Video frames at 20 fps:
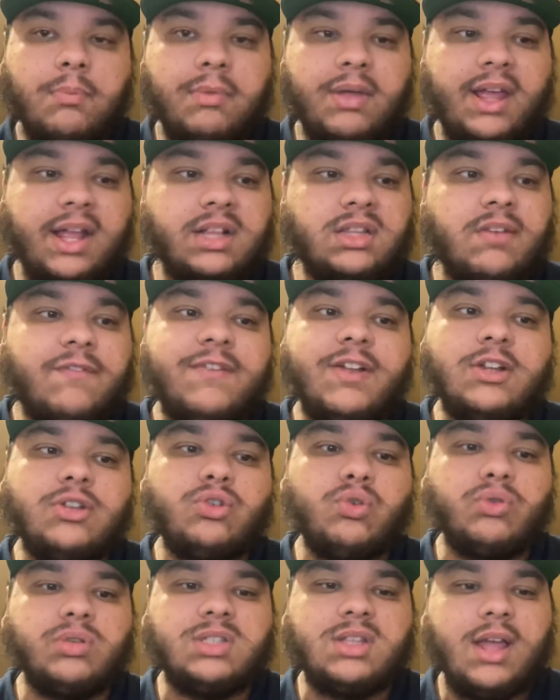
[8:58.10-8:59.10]

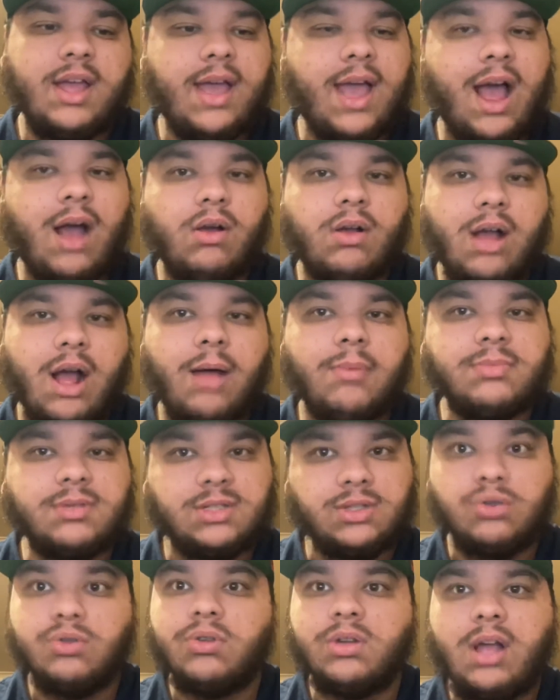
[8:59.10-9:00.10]
individuals, their outcomes
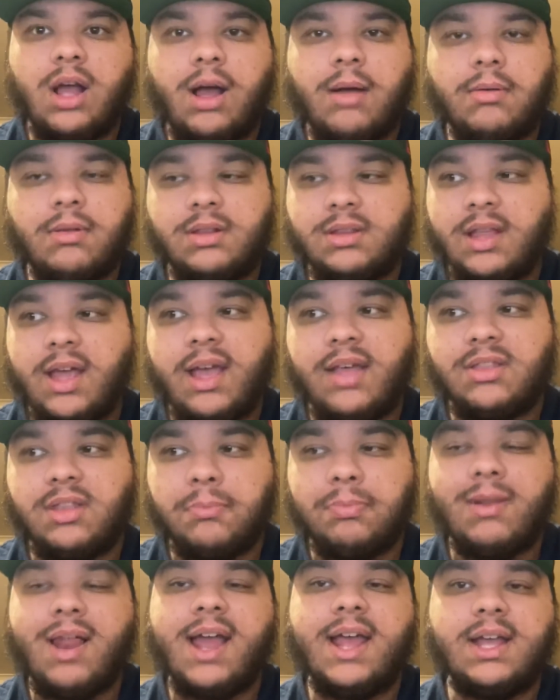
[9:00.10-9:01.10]
do come, the
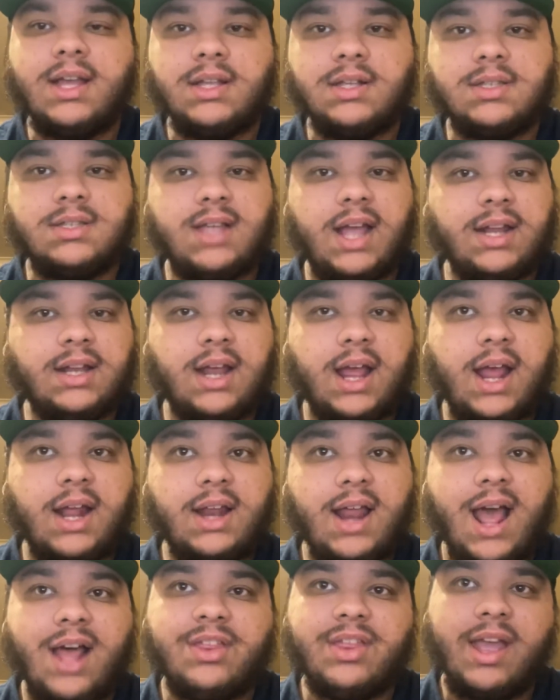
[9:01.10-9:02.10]
players and
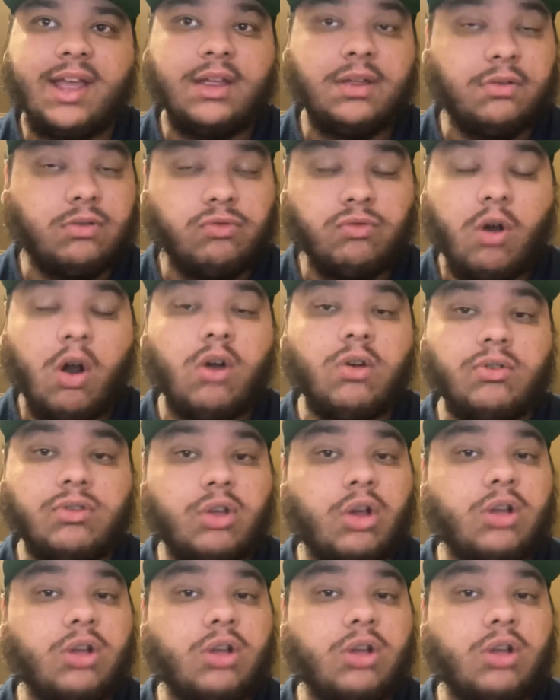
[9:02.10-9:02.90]
how they grow.